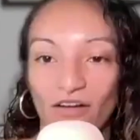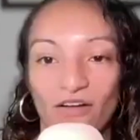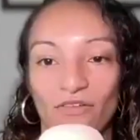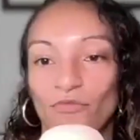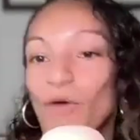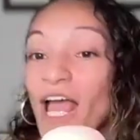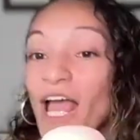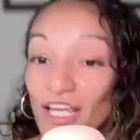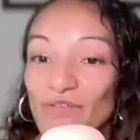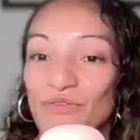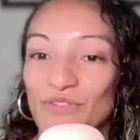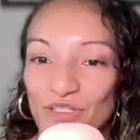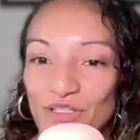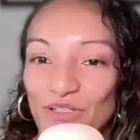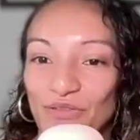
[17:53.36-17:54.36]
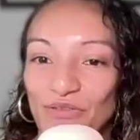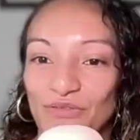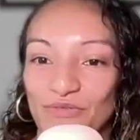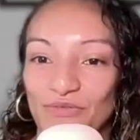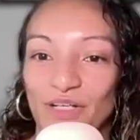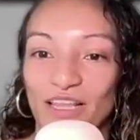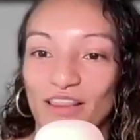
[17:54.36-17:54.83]
way you do
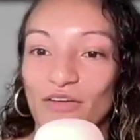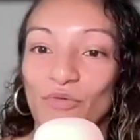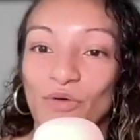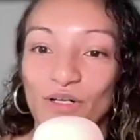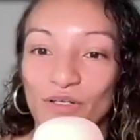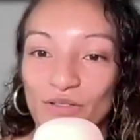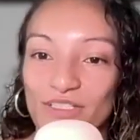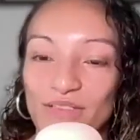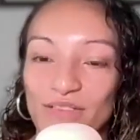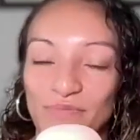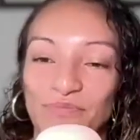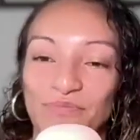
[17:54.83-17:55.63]
with the world?